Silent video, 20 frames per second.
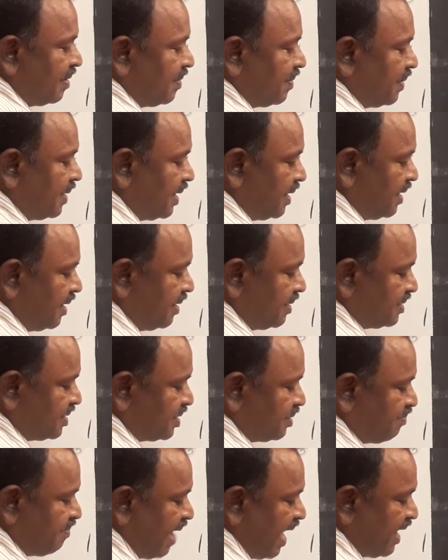That
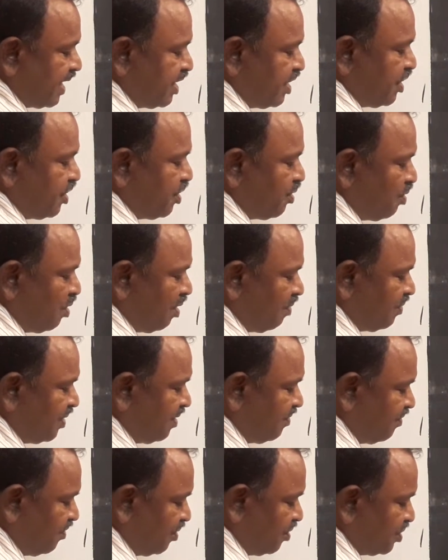is magnitude of
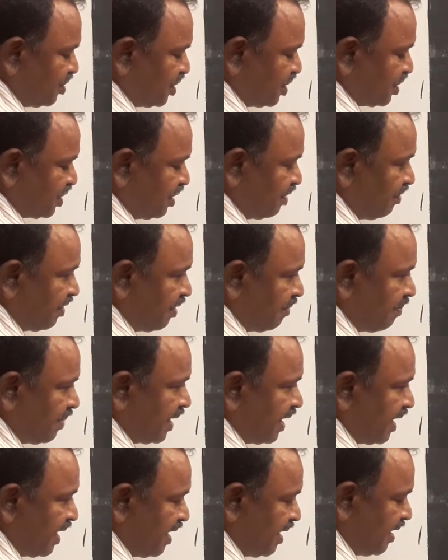the force is given
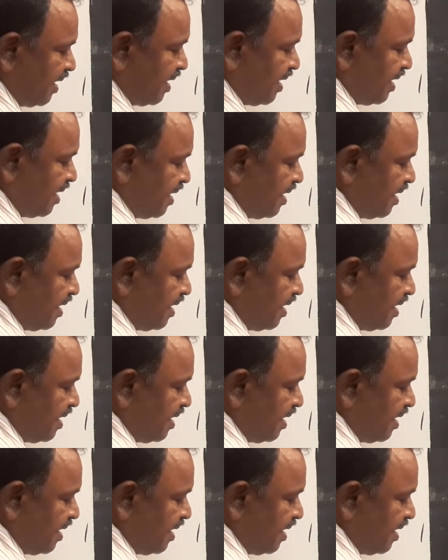by